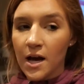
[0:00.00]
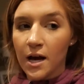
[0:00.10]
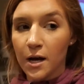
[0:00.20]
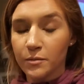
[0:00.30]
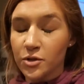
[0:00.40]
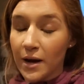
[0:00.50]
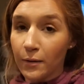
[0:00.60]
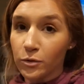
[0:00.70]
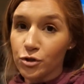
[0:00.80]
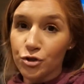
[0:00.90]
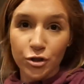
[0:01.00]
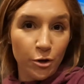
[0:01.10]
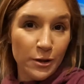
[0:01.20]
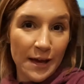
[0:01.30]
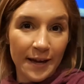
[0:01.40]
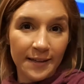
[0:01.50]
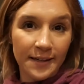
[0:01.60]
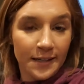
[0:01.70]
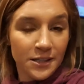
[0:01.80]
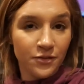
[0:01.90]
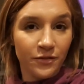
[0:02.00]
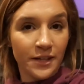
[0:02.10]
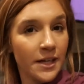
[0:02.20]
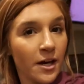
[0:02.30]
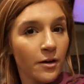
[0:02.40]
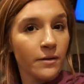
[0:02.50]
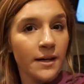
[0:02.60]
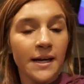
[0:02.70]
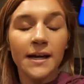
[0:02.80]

Um, so I will show that in the next video.